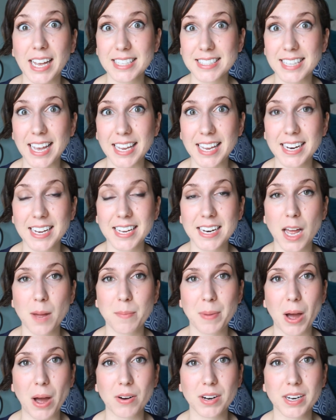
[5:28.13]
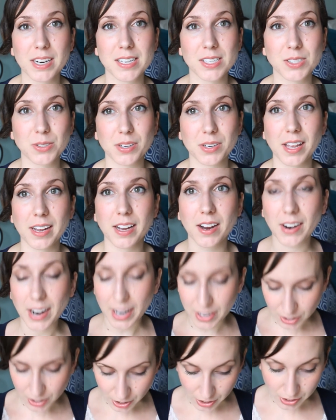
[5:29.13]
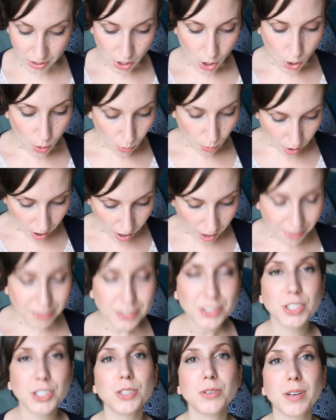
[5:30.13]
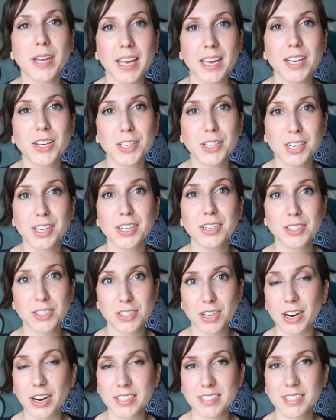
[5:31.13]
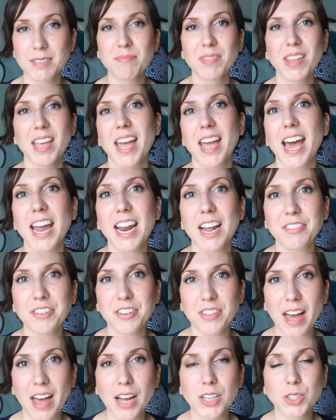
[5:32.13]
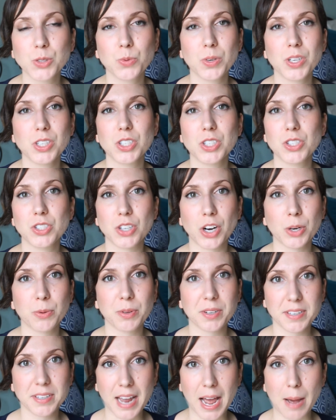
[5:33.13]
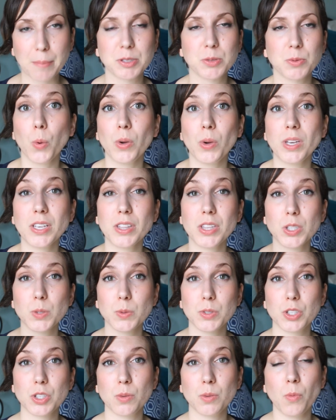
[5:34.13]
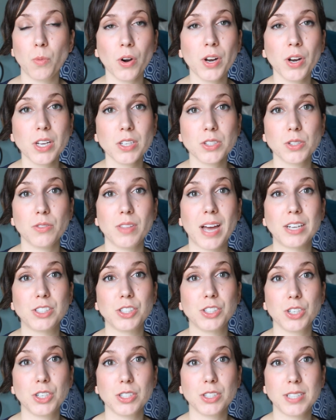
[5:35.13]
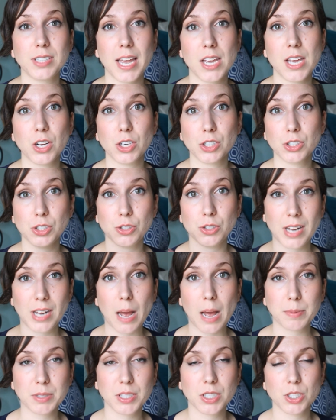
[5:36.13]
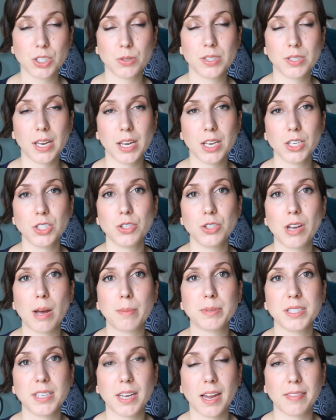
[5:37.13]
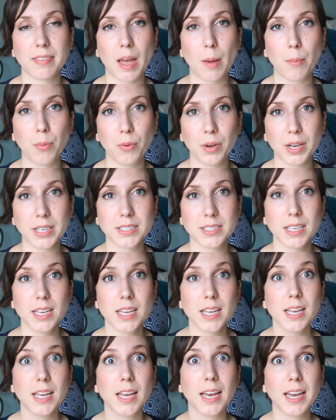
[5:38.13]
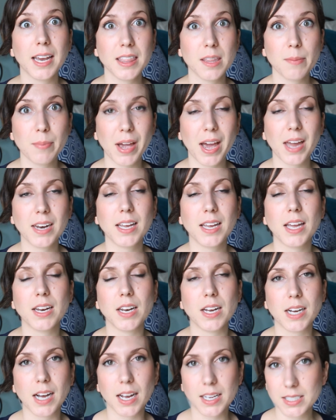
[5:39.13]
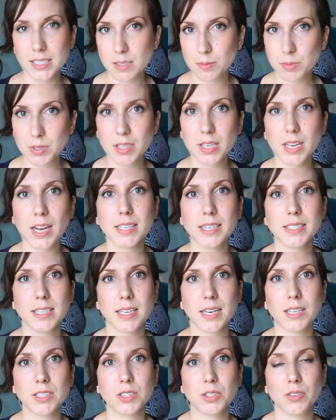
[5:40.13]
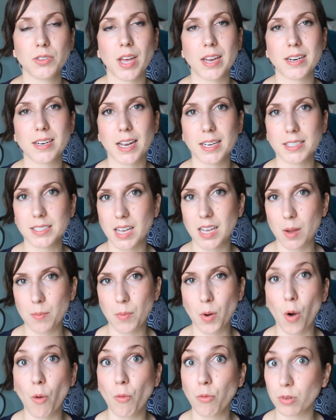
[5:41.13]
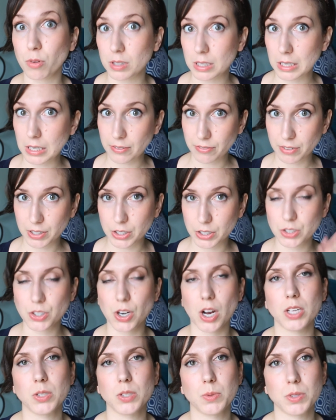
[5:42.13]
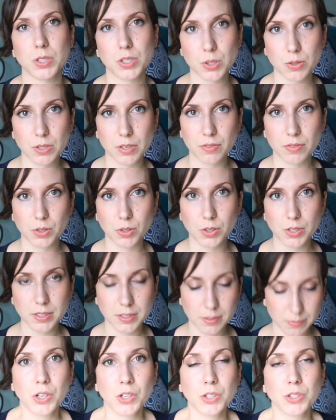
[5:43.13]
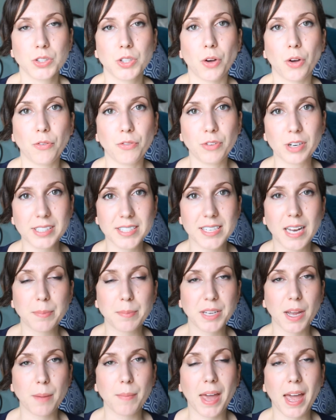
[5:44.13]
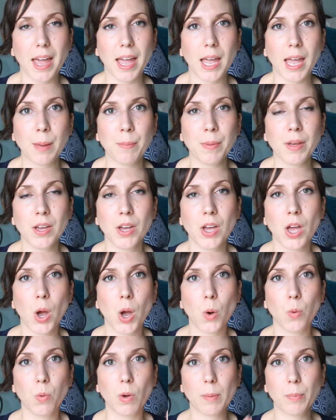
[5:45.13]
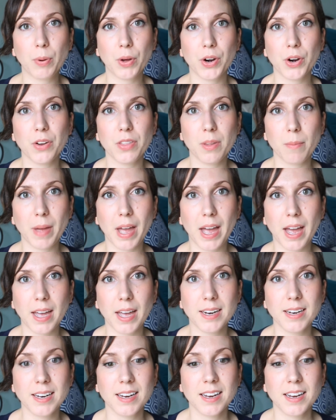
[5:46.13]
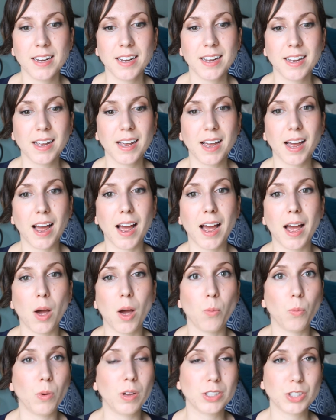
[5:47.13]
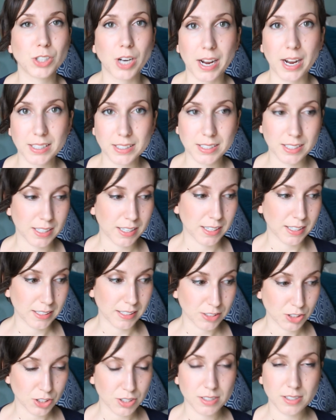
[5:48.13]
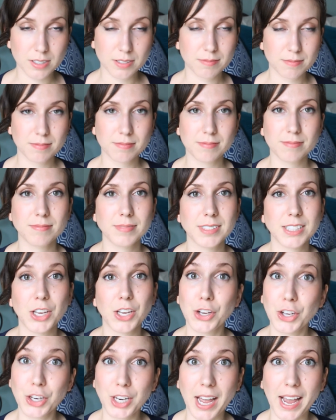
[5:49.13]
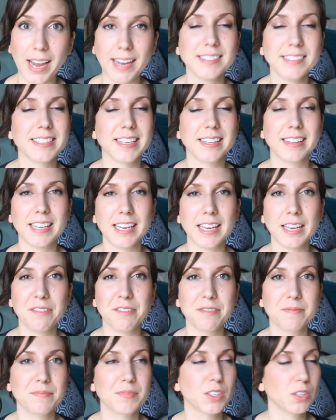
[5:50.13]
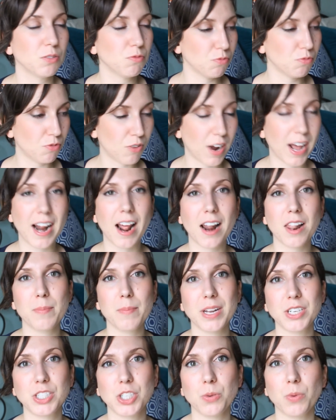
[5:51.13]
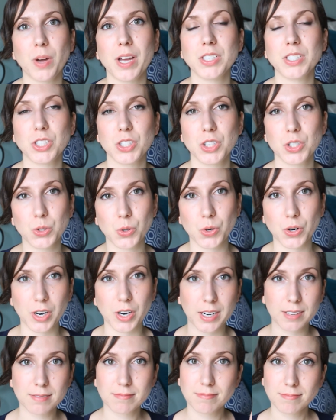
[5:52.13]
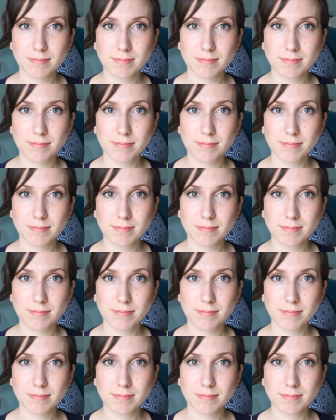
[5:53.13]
excited about it and so we're like, all right, good. We're off to a good start. And after that, we just started with naps. We did the switch in the morning so that she could take her two naps because she was taking two naps a day at that point in the bed, get accustomed to the idea so that nighttime, hopefully, fingers crossed, wasn't so difficult. So first nap time came, we put her in the bed, um, we tried to just say goodnight and leave. Right out of the bed she went to the door,